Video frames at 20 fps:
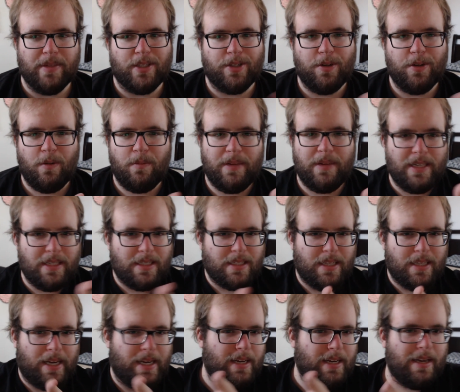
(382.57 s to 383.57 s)
assuming
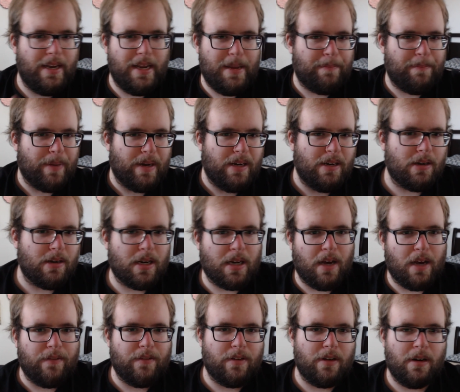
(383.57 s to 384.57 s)
it's like deep
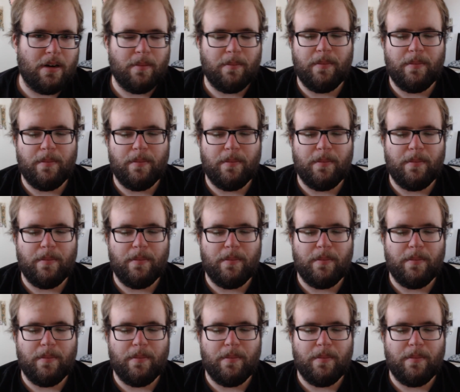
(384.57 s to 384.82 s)
undercover.